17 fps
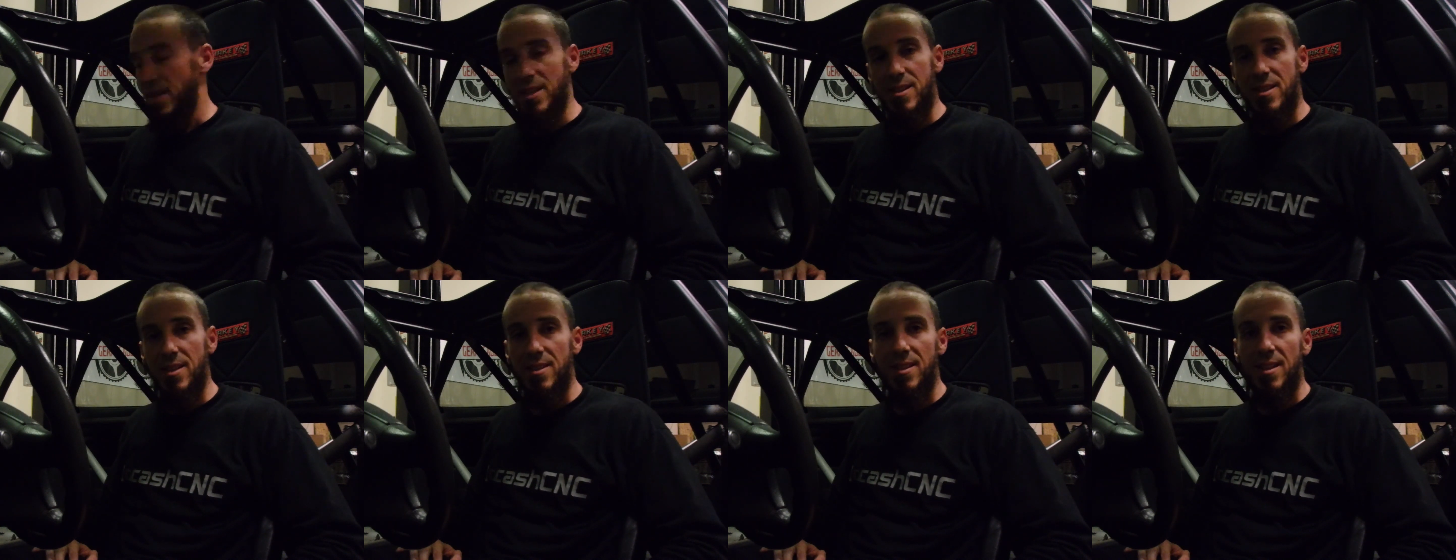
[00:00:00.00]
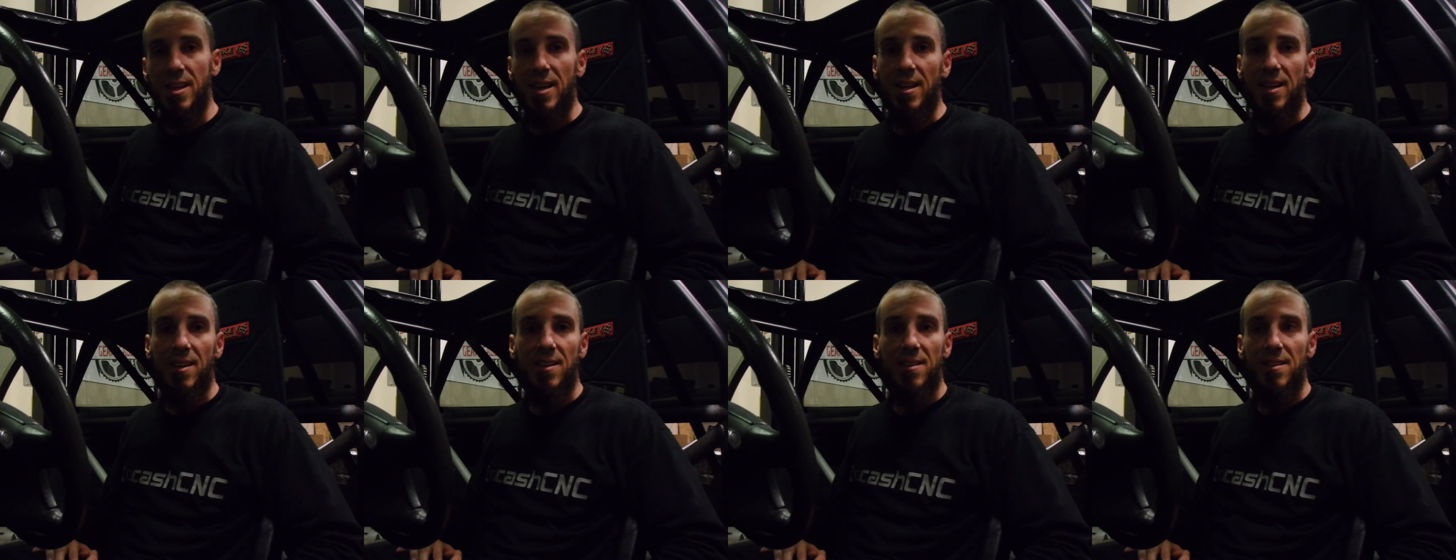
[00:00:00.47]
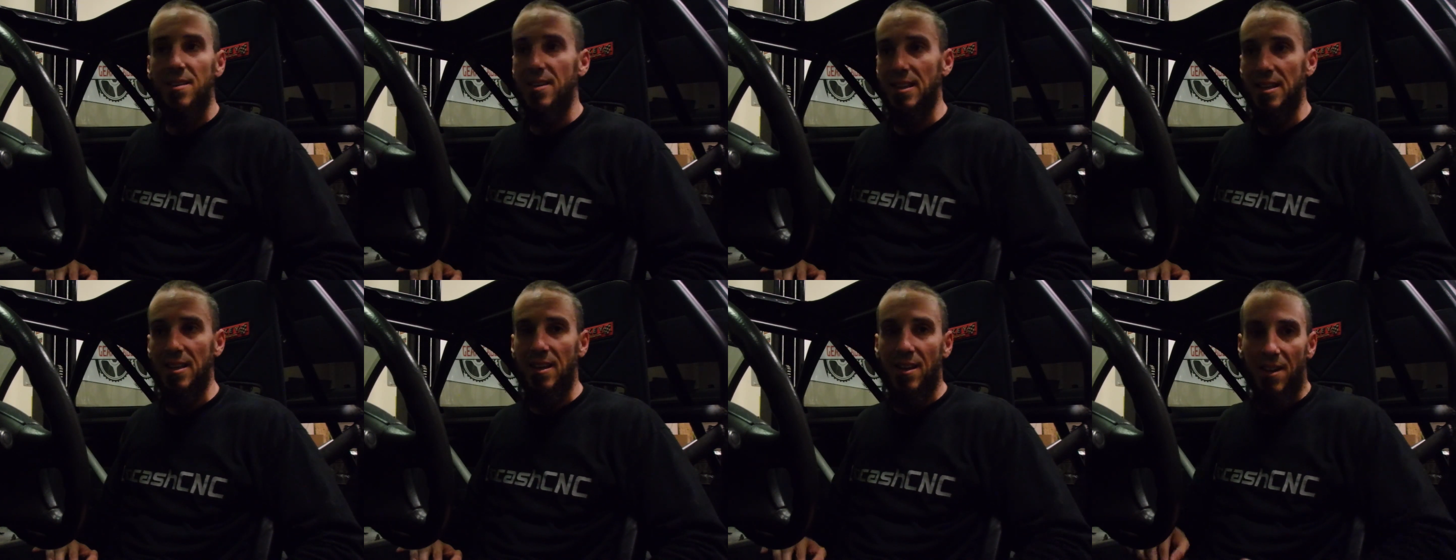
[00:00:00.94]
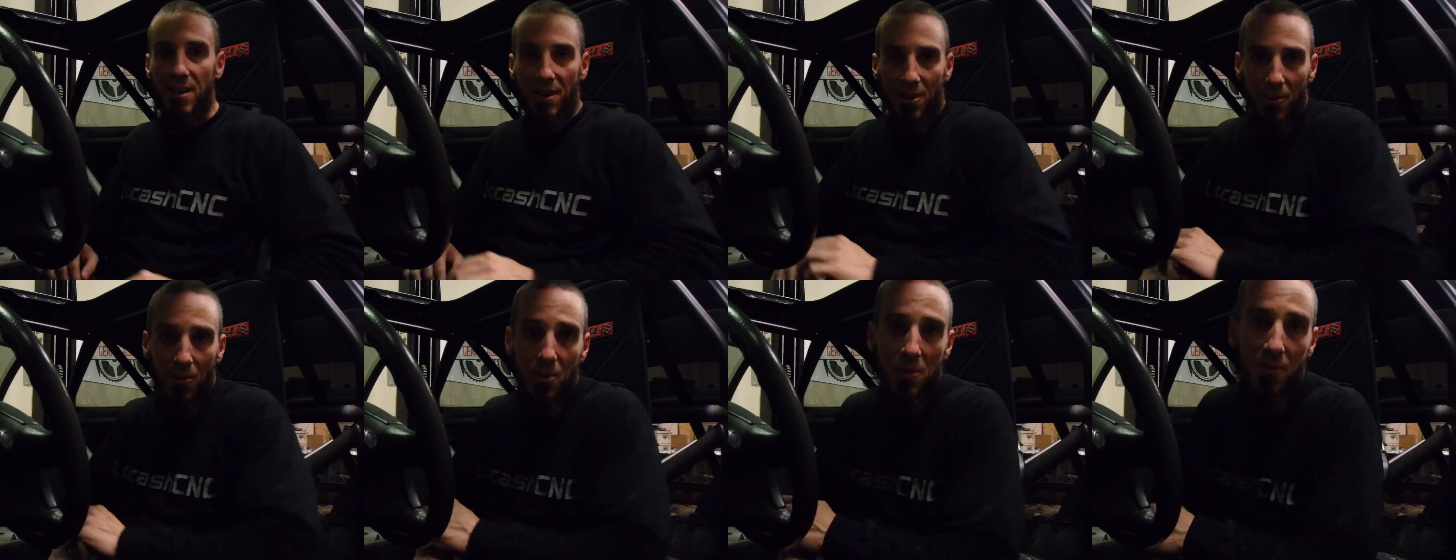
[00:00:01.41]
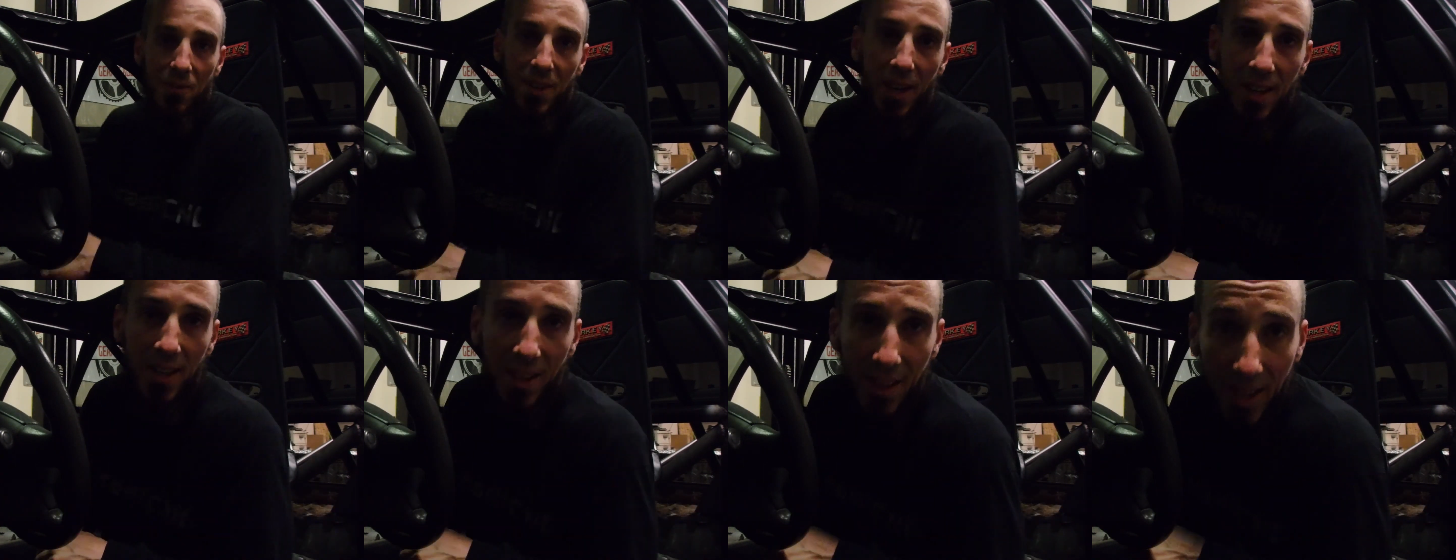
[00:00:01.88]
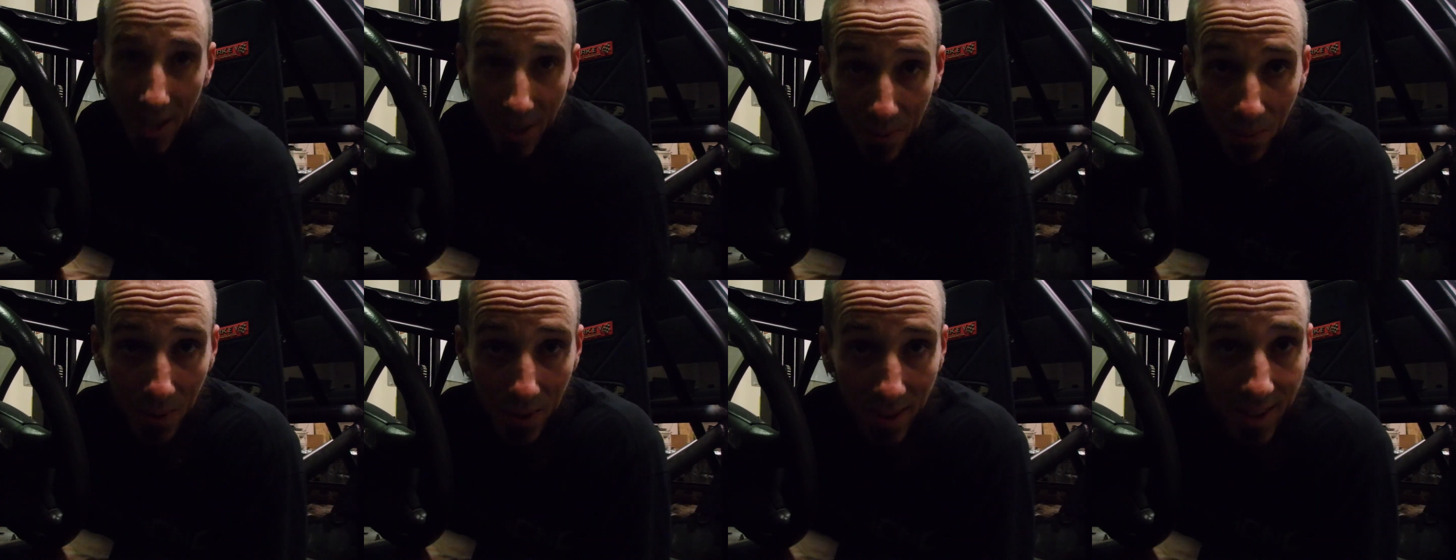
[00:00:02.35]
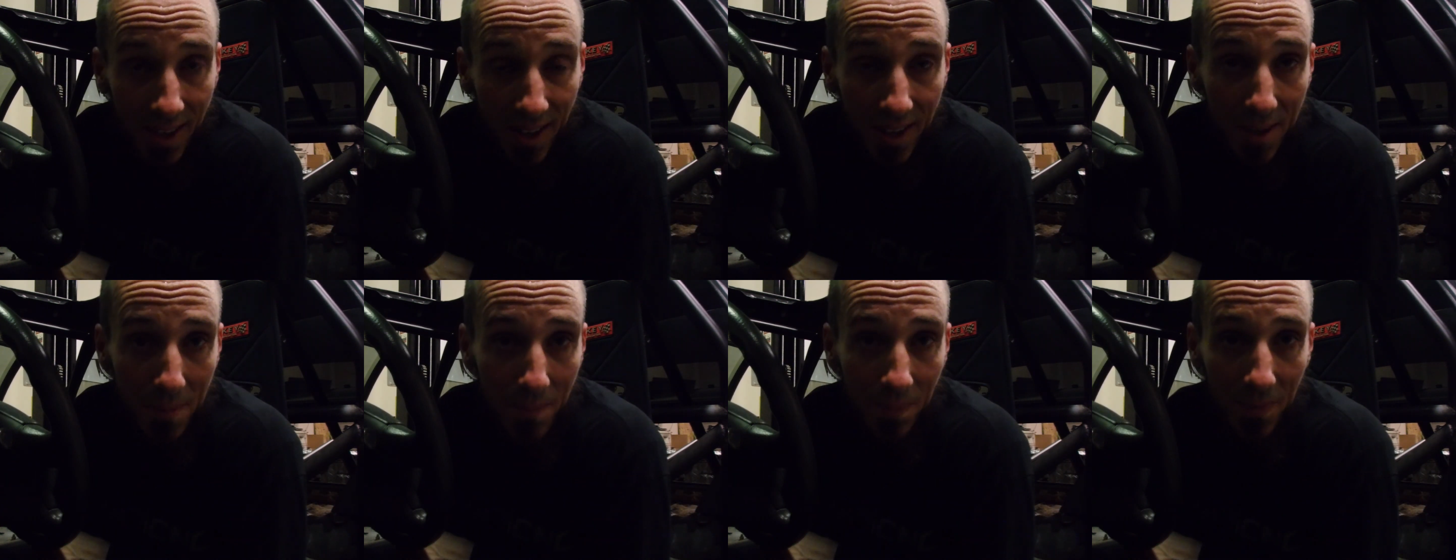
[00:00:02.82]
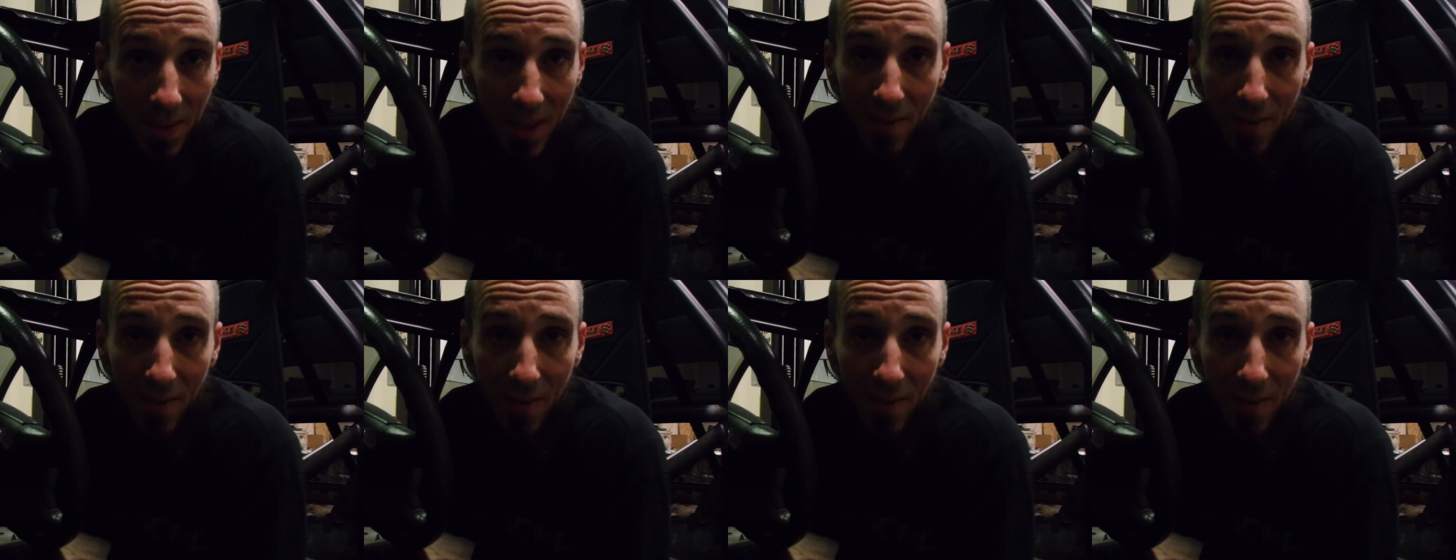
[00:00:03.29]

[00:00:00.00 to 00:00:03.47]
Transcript: It's just like, when you've done it like one time,